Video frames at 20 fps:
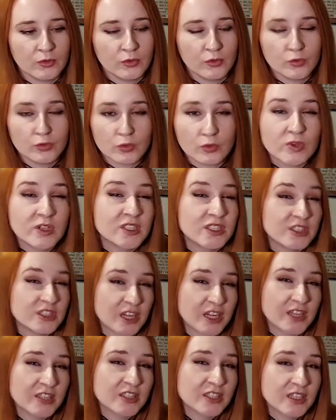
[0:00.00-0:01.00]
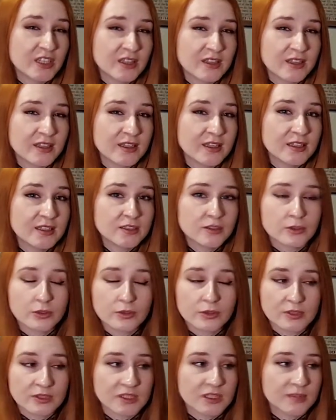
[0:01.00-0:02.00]
you don't need to change anything in it, so you
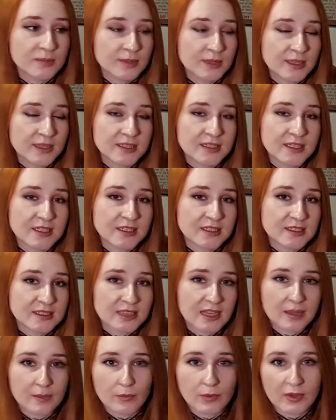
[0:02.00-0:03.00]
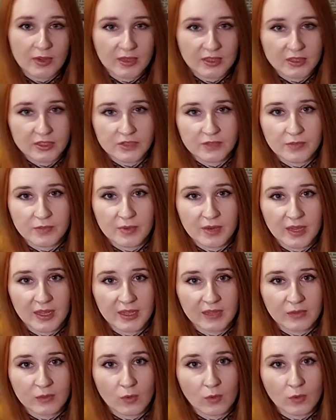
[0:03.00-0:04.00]
can still play the deck the same way that you've been playing
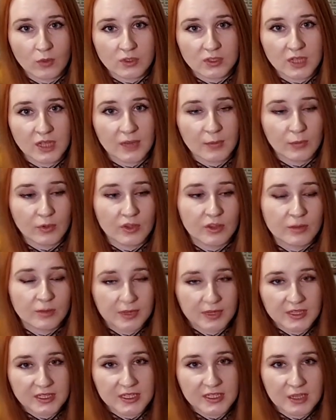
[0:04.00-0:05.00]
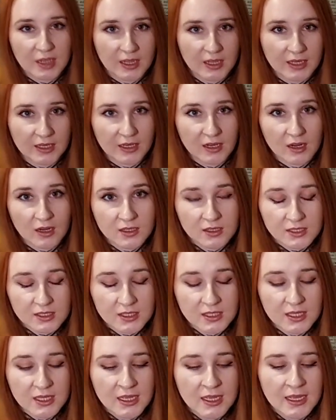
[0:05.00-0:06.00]
it the whole time with the BT9 cards.